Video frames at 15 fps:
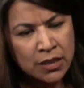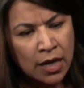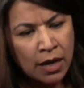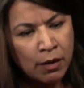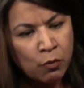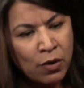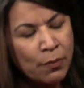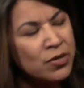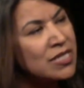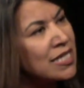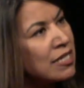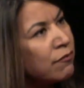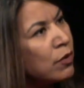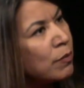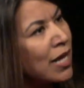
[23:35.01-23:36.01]
a
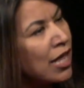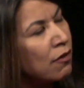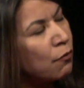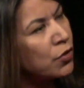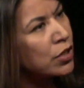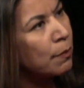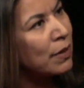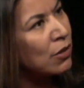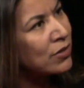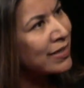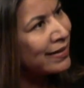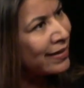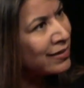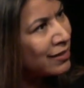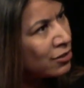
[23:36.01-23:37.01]
representative from California
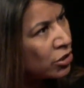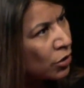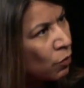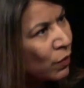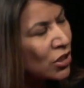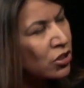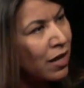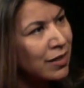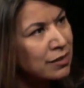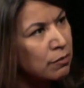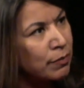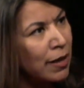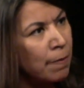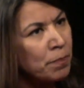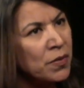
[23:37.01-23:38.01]
Parenting Institute, and we talked
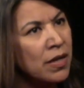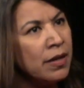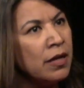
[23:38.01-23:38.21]
about